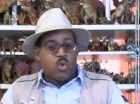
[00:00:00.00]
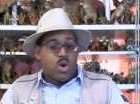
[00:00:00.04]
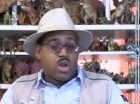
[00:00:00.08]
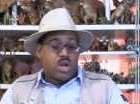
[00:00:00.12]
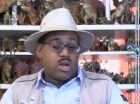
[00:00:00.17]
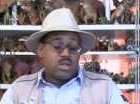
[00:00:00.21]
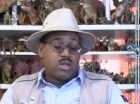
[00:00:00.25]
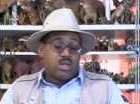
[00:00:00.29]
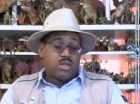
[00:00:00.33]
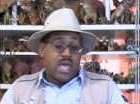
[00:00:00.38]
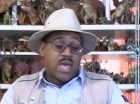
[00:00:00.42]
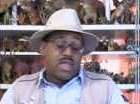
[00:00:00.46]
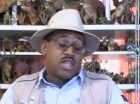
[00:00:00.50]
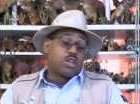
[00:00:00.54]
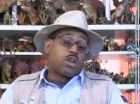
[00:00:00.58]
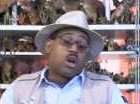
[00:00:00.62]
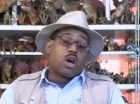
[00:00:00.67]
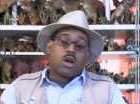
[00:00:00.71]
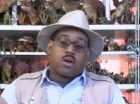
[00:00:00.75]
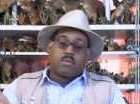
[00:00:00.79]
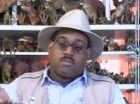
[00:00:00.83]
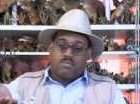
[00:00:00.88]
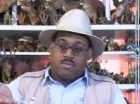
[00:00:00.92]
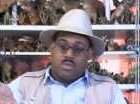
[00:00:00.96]

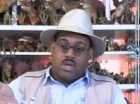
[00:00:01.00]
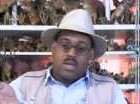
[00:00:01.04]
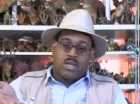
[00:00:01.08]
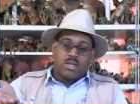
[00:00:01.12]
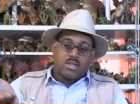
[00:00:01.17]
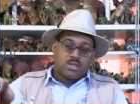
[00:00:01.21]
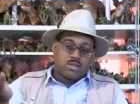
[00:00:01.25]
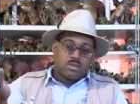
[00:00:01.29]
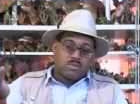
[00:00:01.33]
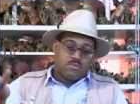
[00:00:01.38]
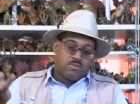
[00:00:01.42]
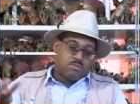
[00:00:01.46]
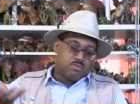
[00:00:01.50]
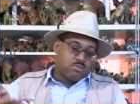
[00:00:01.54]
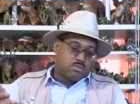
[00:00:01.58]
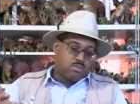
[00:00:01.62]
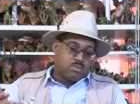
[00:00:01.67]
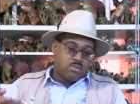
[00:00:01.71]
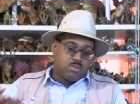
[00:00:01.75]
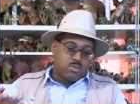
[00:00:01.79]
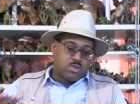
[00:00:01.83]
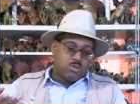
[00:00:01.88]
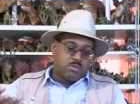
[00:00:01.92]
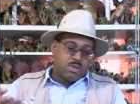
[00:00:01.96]
aladar and his
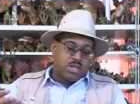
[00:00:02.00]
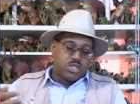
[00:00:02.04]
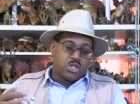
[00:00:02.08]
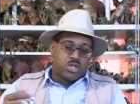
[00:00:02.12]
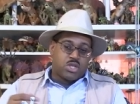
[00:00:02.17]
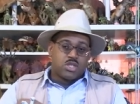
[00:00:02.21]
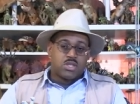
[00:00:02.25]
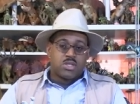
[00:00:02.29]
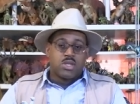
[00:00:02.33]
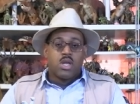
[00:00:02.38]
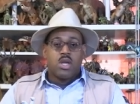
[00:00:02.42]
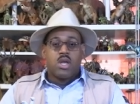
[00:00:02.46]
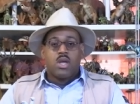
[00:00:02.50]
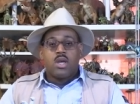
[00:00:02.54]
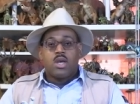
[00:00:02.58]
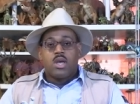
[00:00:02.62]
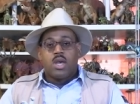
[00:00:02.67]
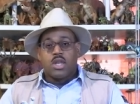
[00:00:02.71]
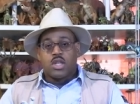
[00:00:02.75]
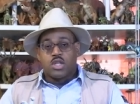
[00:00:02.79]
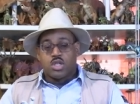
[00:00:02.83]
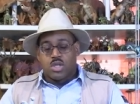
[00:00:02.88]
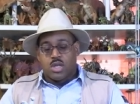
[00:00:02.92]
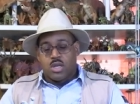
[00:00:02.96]
species
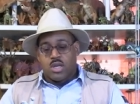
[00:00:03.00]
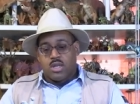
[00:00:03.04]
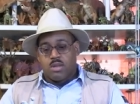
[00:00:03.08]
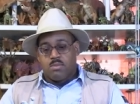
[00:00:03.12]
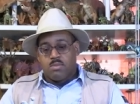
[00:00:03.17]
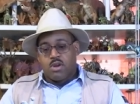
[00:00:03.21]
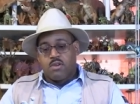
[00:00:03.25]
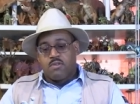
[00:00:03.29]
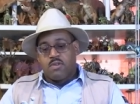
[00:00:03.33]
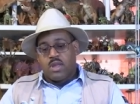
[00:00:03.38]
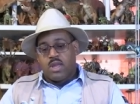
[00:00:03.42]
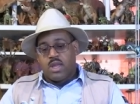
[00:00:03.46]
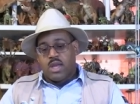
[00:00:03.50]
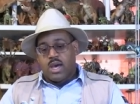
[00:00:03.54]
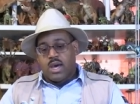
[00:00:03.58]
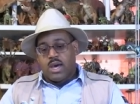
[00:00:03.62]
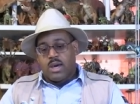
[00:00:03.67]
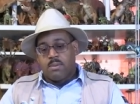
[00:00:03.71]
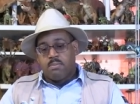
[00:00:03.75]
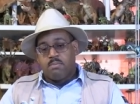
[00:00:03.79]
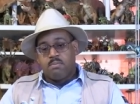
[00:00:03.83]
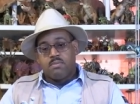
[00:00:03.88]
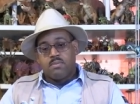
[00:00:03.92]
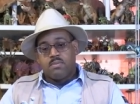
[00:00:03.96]
in the, in the movie
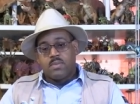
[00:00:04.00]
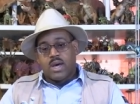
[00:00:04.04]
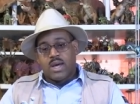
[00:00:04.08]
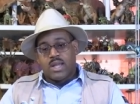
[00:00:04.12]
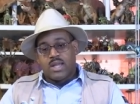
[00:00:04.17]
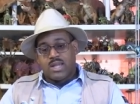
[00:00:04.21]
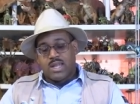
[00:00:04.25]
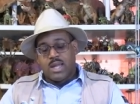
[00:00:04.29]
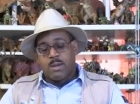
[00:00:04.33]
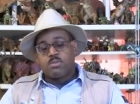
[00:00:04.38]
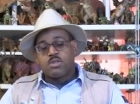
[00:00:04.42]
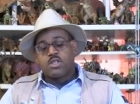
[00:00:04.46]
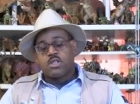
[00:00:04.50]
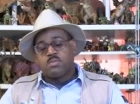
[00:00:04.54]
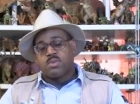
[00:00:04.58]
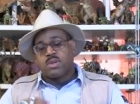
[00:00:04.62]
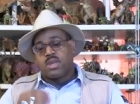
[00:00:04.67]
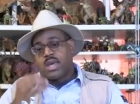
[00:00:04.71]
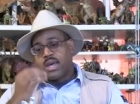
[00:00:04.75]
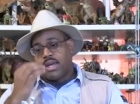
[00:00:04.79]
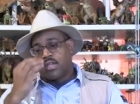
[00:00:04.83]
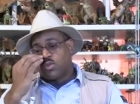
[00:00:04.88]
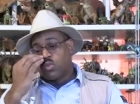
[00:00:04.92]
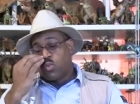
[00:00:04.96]
uh, uh, Lips is
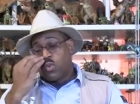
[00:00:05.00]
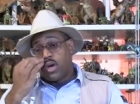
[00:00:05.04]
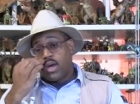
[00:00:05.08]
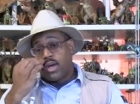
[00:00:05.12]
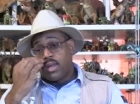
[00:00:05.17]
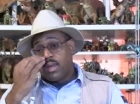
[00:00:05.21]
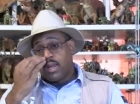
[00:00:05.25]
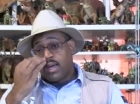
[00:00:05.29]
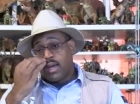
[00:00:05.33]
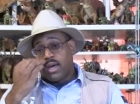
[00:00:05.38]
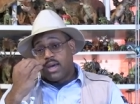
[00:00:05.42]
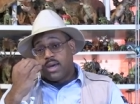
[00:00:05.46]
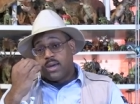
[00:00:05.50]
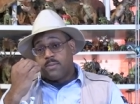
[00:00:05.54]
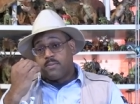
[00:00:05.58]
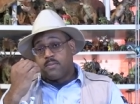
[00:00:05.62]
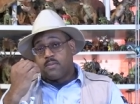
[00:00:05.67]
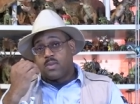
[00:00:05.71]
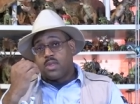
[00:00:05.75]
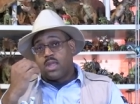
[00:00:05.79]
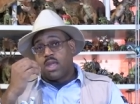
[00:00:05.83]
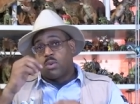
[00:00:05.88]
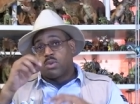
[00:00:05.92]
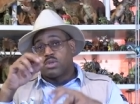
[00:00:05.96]
because one, uh,
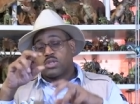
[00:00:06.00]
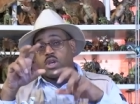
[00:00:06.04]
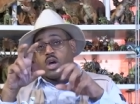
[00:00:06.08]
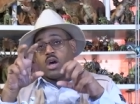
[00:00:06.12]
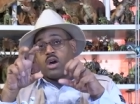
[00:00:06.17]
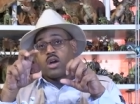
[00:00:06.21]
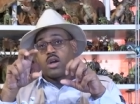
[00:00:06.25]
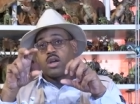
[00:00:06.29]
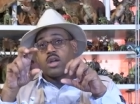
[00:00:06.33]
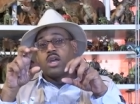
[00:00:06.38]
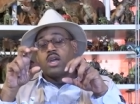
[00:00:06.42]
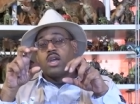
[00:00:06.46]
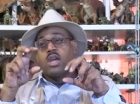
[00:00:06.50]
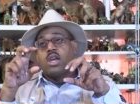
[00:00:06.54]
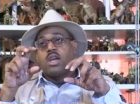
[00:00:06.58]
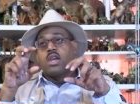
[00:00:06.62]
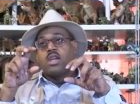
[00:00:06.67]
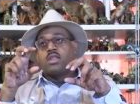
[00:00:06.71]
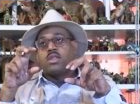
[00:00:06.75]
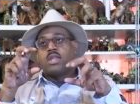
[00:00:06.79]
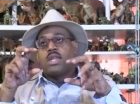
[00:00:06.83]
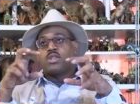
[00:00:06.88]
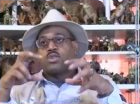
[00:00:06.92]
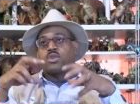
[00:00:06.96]
it was hard.
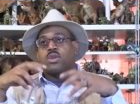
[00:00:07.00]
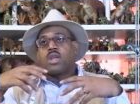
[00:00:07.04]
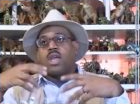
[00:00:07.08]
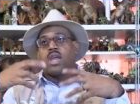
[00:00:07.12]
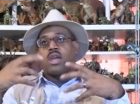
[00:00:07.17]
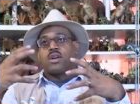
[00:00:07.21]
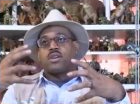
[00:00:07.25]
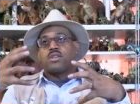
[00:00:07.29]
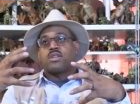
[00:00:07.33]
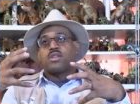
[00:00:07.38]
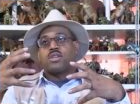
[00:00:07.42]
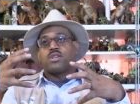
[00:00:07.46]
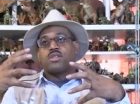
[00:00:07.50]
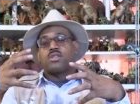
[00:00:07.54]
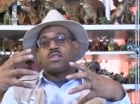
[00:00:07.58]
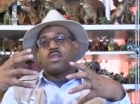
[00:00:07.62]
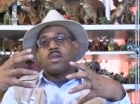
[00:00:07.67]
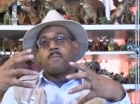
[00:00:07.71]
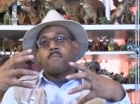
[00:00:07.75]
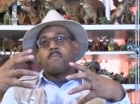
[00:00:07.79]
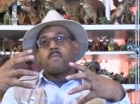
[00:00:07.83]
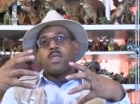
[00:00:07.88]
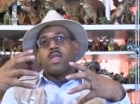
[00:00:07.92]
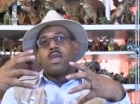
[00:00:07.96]
These are characters.
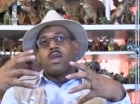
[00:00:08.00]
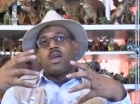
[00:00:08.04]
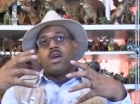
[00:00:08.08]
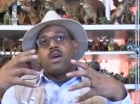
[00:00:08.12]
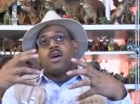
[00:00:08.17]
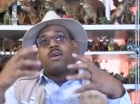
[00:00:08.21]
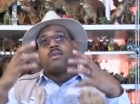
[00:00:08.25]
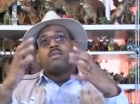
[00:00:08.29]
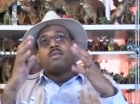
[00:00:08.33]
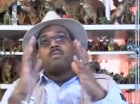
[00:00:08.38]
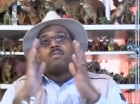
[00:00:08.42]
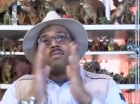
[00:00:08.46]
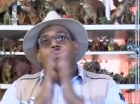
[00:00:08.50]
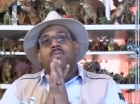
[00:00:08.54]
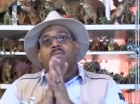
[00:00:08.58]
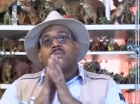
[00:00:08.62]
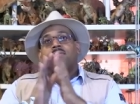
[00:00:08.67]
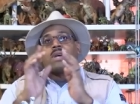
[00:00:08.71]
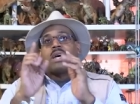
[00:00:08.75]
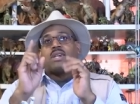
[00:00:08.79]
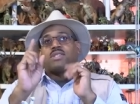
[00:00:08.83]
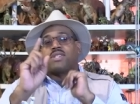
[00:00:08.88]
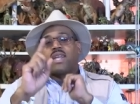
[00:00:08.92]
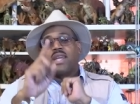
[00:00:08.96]

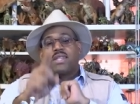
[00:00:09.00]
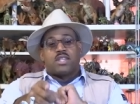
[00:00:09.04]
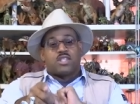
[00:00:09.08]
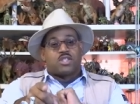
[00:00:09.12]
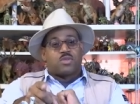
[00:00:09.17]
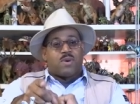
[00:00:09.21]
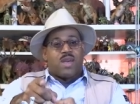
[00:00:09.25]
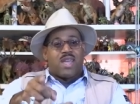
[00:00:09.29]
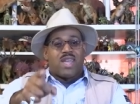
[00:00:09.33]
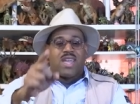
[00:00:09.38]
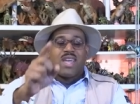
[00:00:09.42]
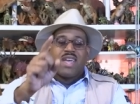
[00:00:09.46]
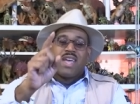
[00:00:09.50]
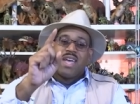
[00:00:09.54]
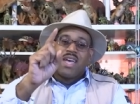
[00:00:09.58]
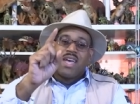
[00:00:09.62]
I'll say it this way.